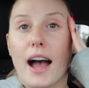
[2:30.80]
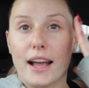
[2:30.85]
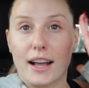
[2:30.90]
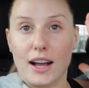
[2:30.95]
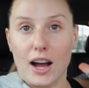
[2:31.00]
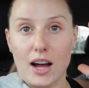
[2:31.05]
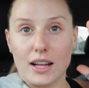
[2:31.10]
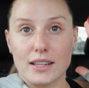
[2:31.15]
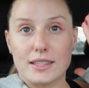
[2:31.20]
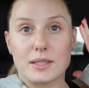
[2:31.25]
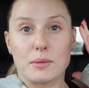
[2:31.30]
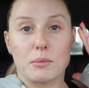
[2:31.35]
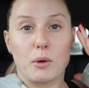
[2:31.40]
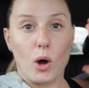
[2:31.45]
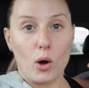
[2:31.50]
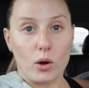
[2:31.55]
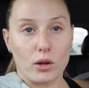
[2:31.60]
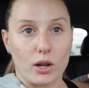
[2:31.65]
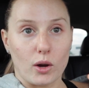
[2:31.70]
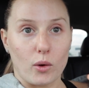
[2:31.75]
I got some
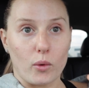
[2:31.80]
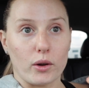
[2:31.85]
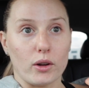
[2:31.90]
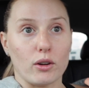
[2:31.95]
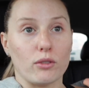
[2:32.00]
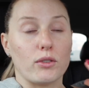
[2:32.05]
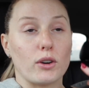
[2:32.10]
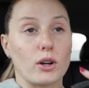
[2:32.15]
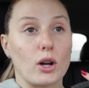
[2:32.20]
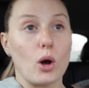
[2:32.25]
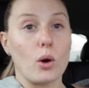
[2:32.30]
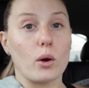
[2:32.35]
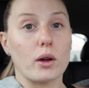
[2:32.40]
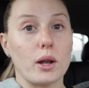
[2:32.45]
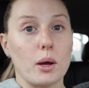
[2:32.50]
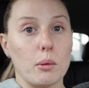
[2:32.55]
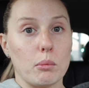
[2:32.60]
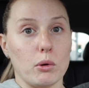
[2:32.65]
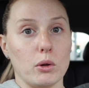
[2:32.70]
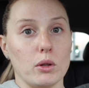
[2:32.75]
coconut oil for
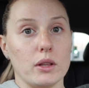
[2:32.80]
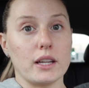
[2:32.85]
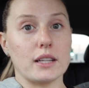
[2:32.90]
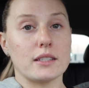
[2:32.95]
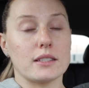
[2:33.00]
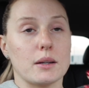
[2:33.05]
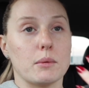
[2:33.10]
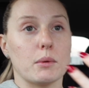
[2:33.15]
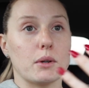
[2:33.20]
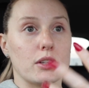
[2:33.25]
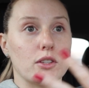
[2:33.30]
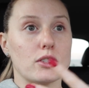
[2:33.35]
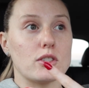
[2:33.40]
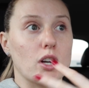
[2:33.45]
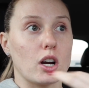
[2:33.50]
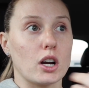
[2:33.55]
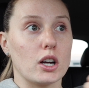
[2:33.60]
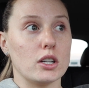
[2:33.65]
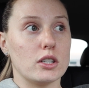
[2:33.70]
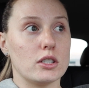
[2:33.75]
coconut pulling, so I want to
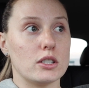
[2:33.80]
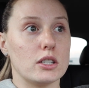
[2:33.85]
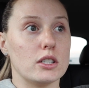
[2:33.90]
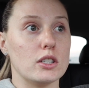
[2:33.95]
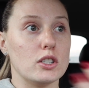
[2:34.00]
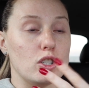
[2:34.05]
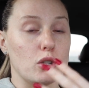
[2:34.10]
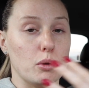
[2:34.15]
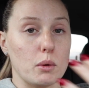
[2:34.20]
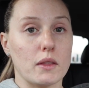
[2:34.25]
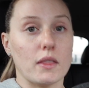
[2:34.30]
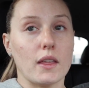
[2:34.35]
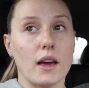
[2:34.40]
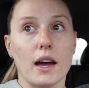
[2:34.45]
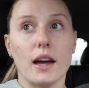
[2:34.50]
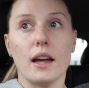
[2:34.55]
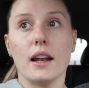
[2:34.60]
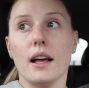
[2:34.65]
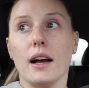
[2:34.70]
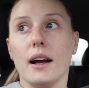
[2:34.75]
start doing
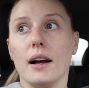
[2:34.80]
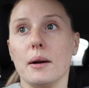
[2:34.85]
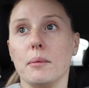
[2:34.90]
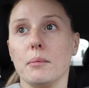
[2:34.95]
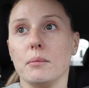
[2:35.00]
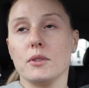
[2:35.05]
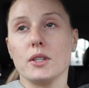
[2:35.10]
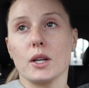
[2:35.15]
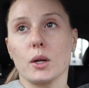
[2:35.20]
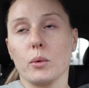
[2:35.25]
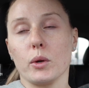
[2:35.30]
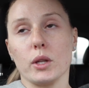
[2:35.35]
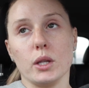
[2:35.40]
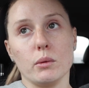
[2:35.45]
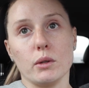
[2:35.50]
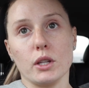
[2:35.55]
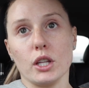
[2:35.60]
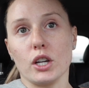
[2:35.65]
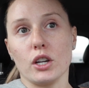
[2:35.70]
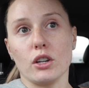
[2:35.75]
that. It's like really,
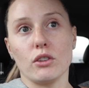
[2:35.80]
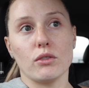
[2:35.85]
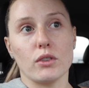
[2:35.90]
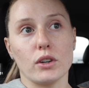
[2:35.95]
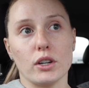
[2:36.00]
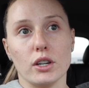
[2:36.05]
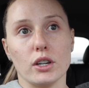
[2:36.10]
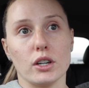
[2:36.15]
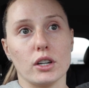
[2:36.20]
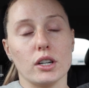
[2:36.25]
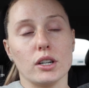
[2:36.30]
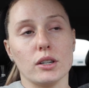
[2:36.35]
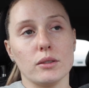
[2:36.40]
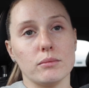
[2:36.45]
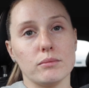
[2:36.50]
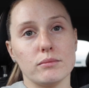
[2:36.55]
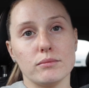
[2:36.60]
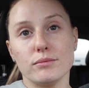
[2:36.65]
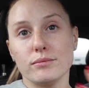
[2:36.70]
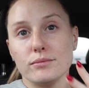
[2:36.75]
really good for your
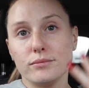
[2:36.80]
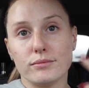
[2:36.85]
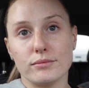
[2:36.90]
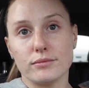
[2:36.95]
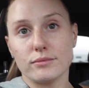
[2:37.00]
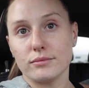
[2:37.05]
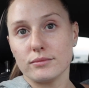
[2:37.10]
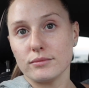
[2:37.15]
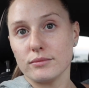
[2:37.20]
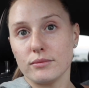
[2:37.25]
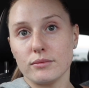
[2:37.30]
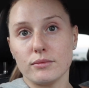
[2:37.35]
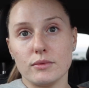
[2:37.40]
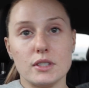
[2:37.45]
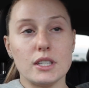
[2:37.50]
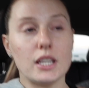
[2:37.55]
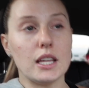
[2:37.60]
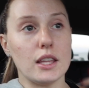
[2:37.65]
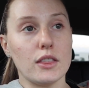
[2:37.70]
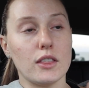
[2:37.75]

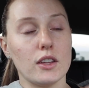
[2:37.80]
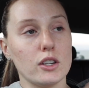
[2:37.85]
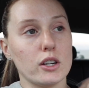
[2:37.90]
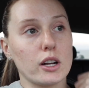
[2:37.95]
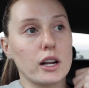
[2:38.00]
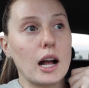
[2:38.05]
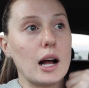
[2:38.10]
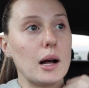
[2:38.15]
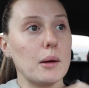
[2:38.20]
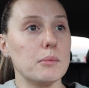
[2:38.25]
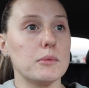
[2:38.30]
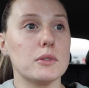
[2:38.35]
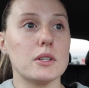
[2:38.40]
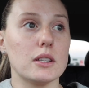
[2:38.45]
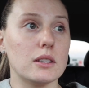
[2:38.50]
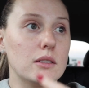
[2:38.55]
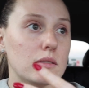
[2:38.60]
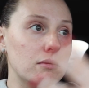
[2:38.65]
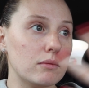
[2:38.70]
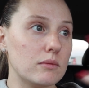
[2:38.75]
teeth and your gums
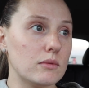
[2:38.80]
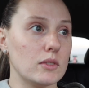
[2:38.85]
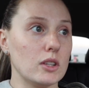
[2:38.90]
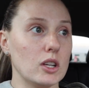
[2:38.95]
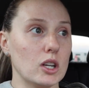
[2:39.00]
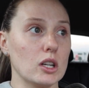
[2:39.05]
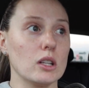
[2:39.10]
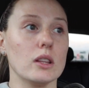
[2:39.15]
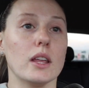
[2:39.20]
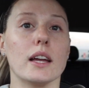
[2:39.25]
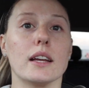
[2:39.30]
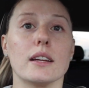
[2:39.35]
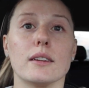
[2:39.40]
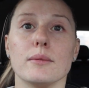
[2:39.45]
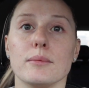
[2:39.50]
and your like